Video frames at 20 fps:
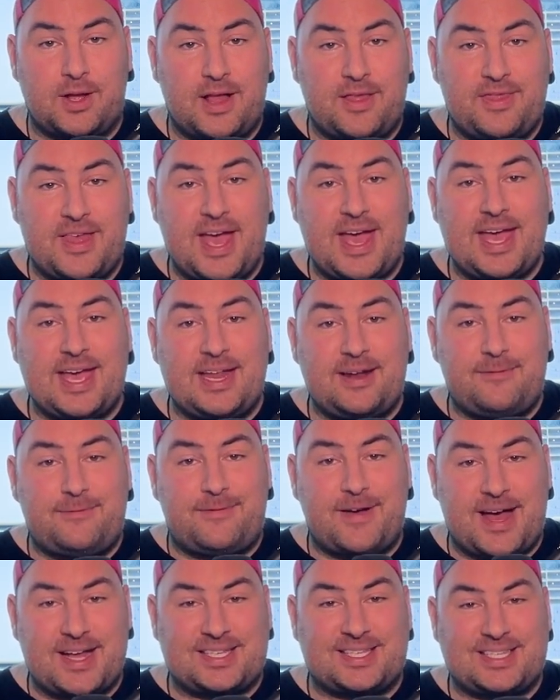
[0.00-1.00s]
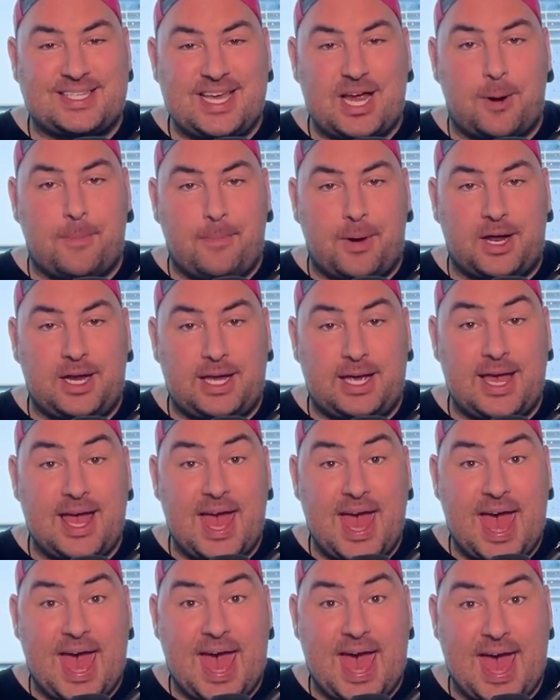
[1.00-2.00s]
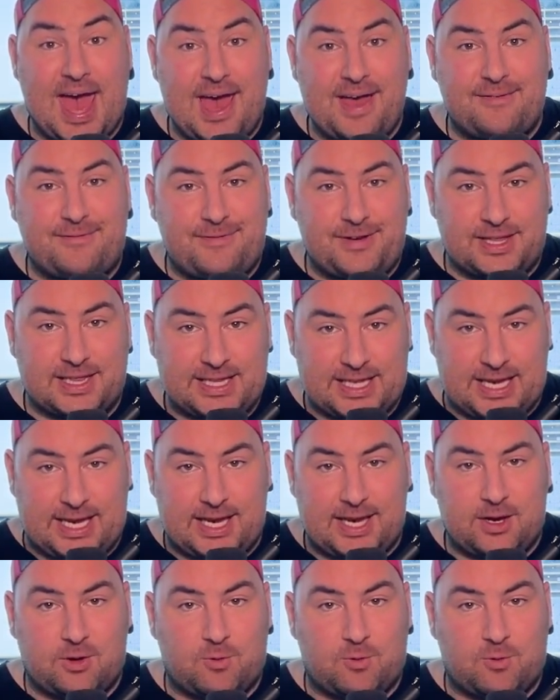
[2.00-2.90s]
They invest their money heavily,